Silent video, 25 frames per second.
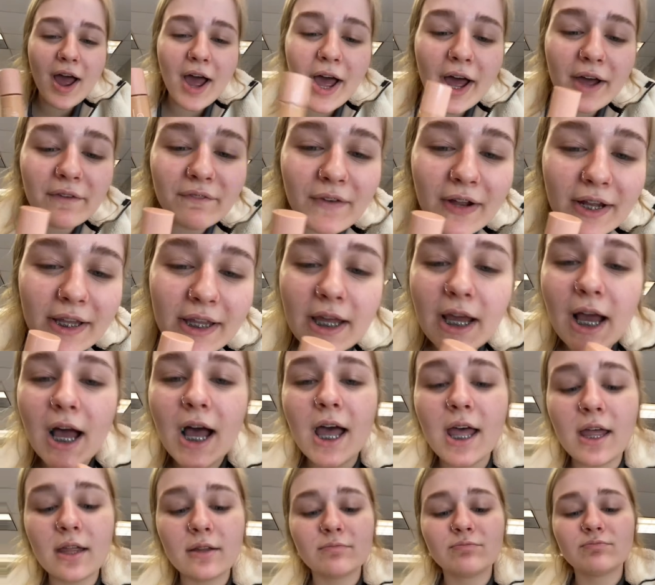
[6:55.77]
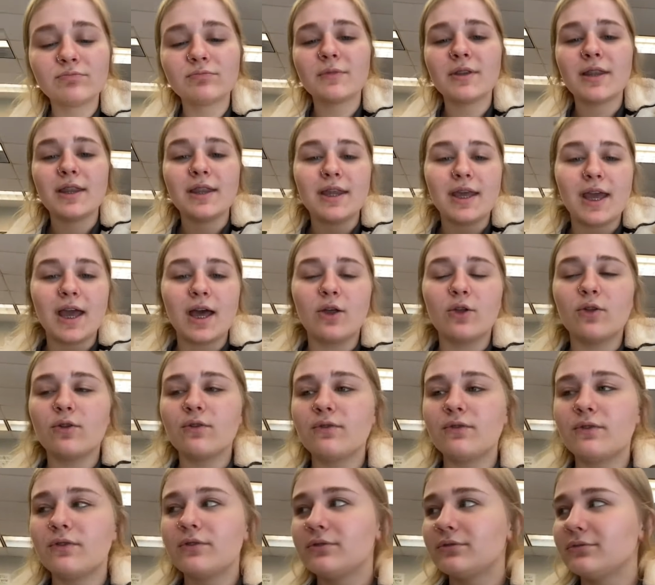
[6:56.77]
I finally got the
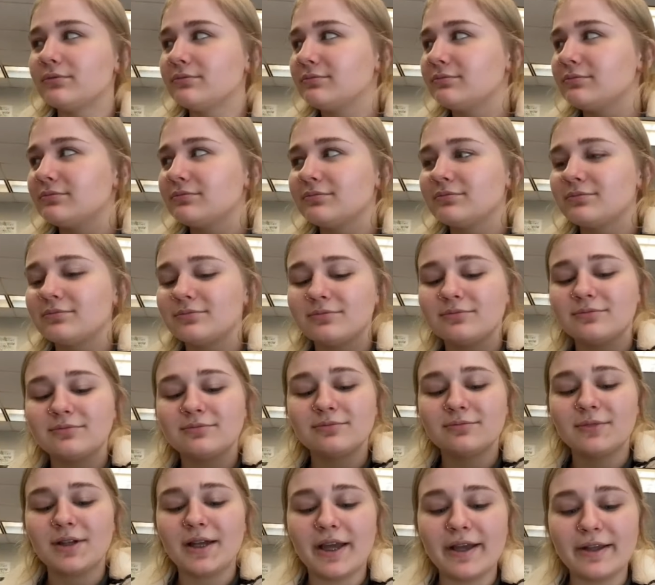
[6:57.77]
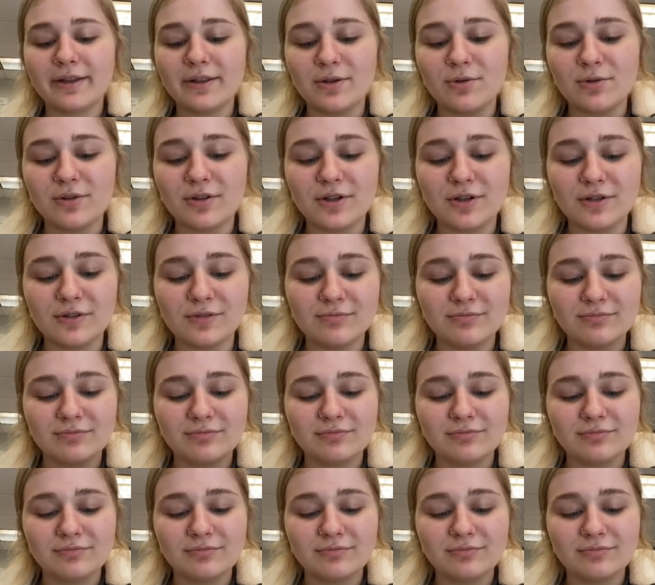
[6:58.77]
e.l.f. Halo Glow.